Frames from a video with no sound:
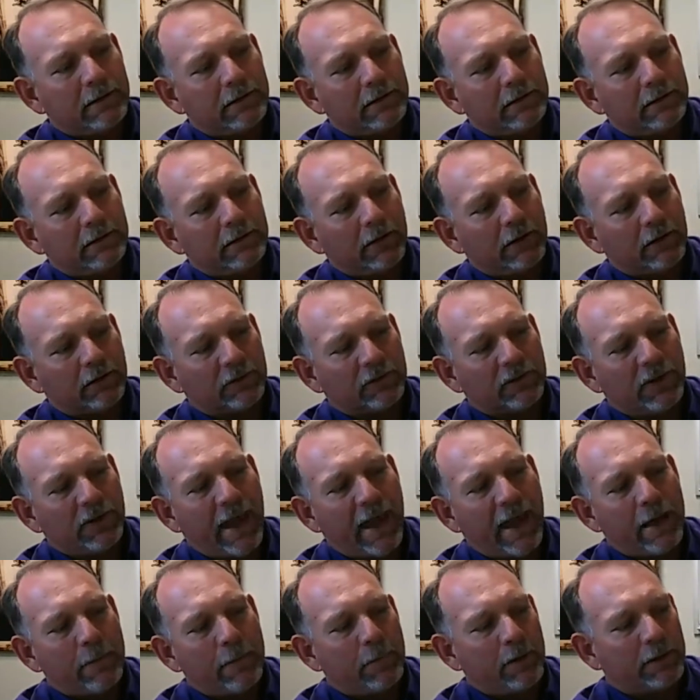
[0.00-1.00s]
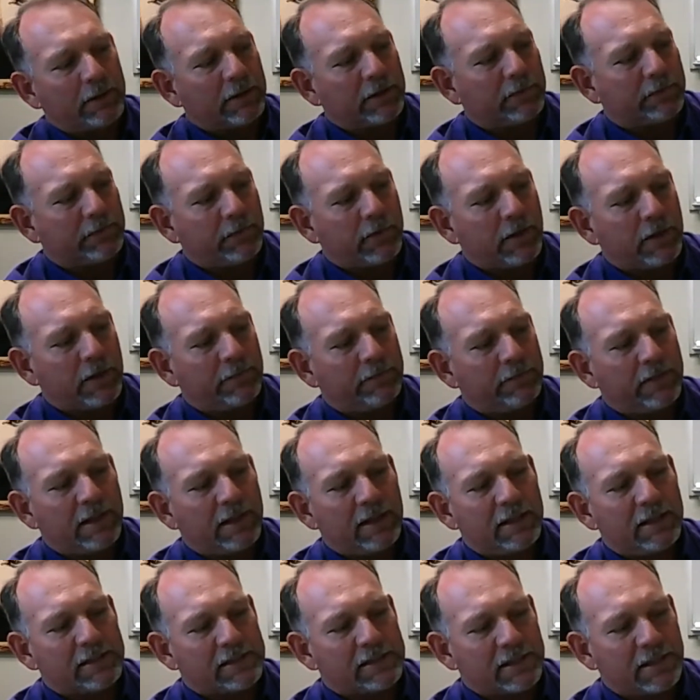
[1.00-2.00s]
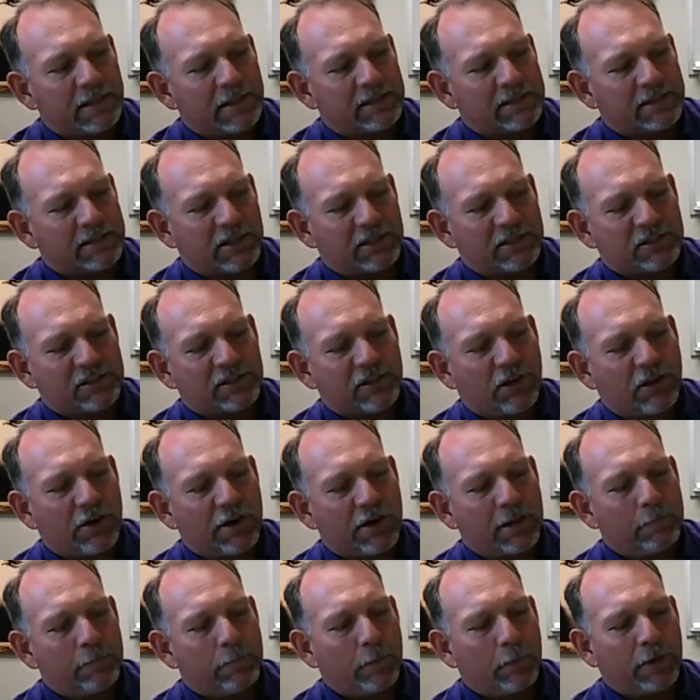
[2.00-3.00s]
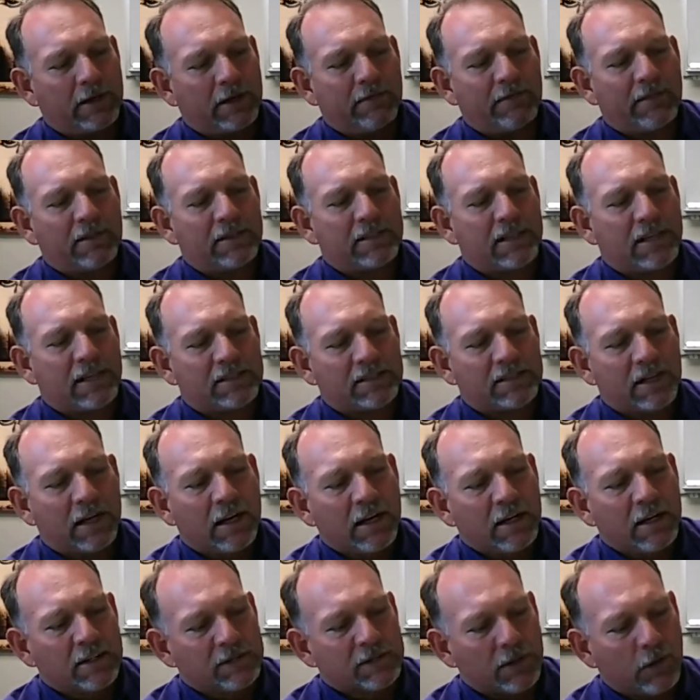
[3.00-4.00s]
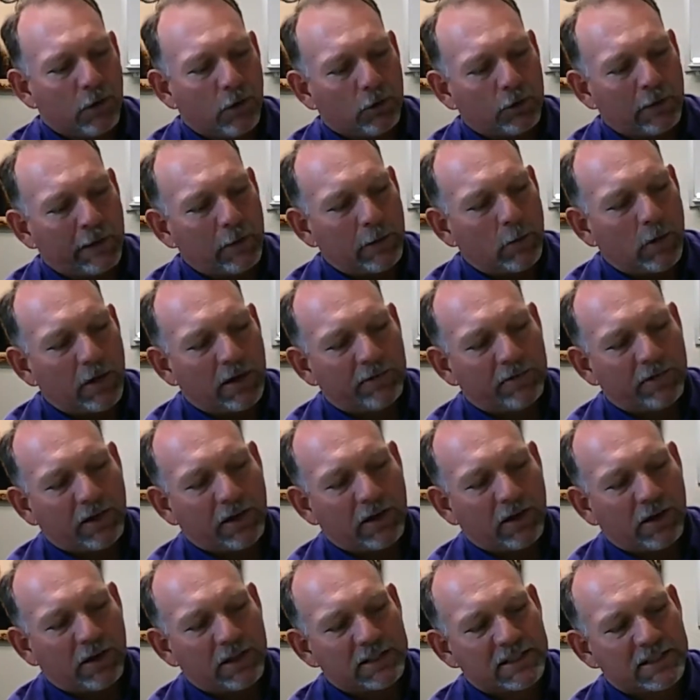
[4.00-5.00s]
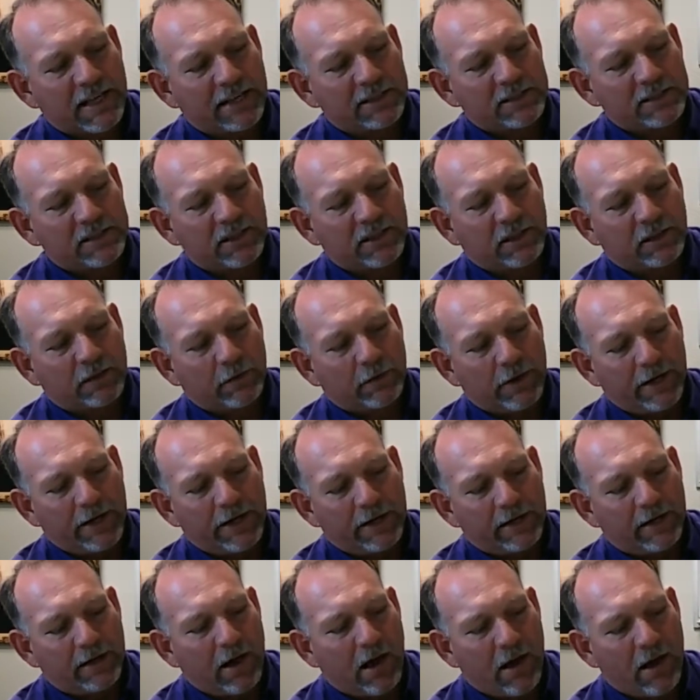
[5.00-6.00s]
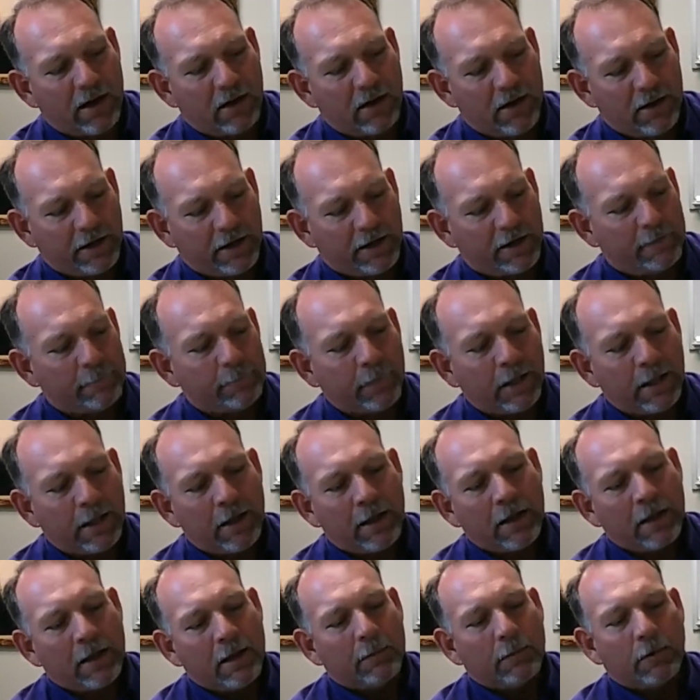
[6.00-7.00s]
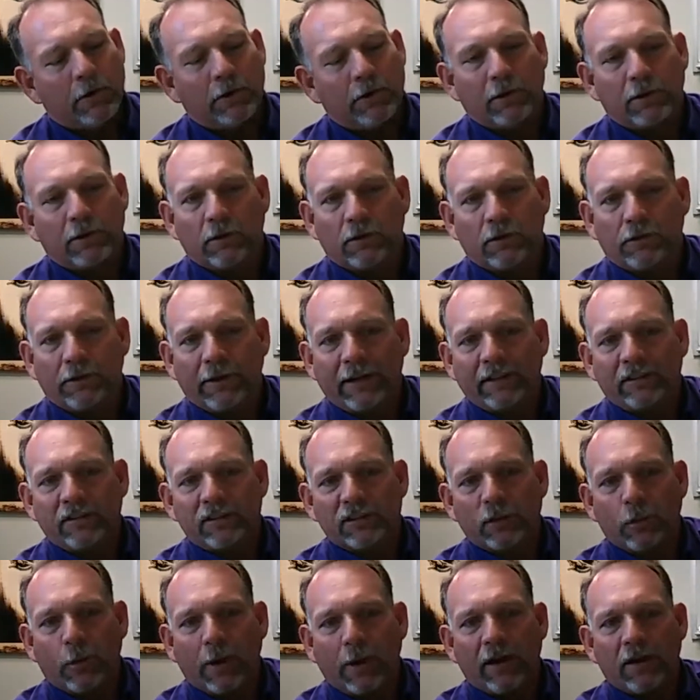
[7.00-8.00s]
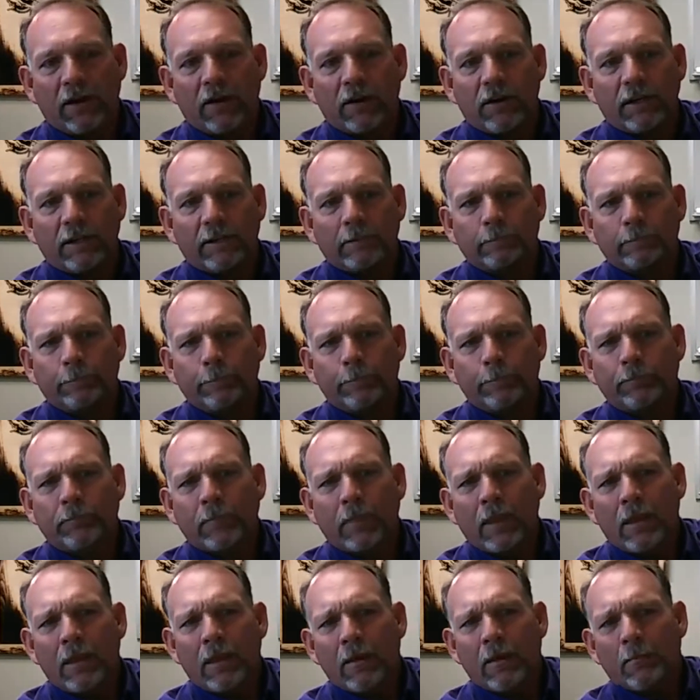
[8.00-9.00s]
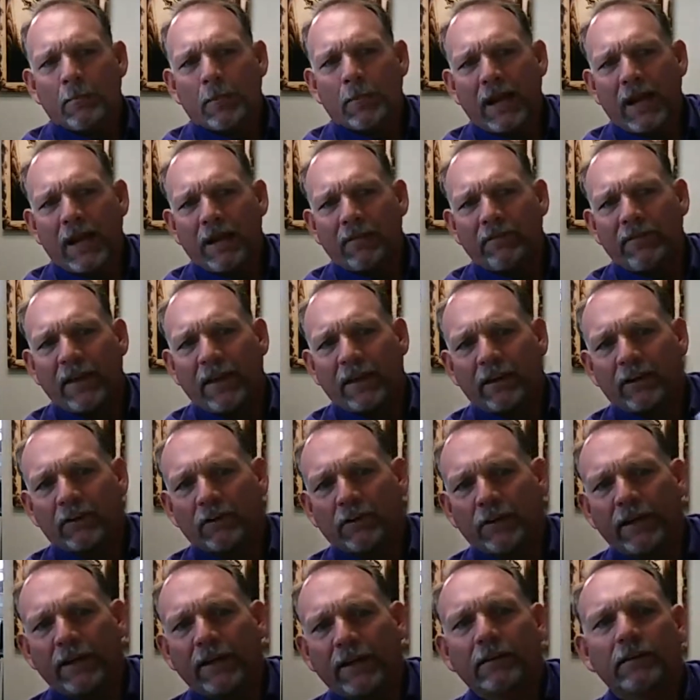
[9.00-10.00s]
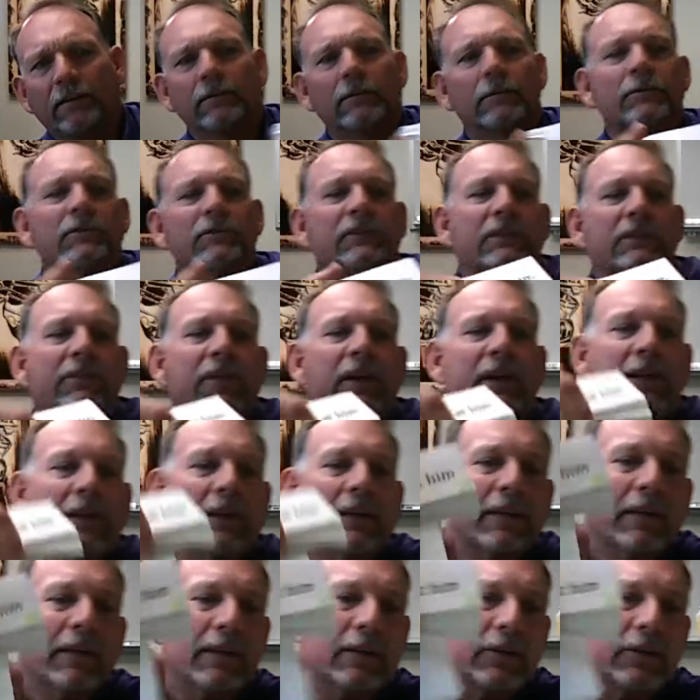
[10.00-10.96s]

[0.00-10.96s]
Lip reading: little tab on the front of these is the starting point of the test. So only one of the cards has the green dot on it, or the little green square on it. But I have that green, let's see if I can get